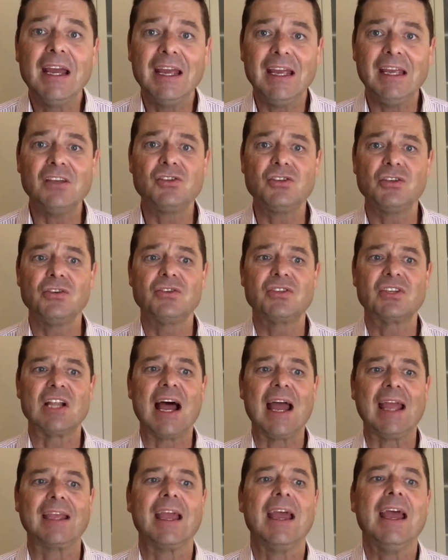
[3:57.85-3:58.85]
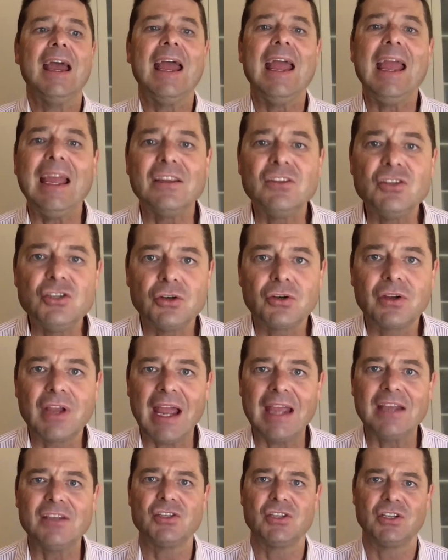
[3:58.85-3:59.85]
Issues like
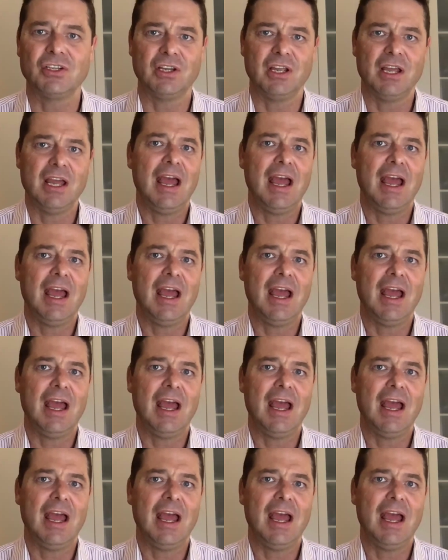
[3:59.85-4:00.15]
education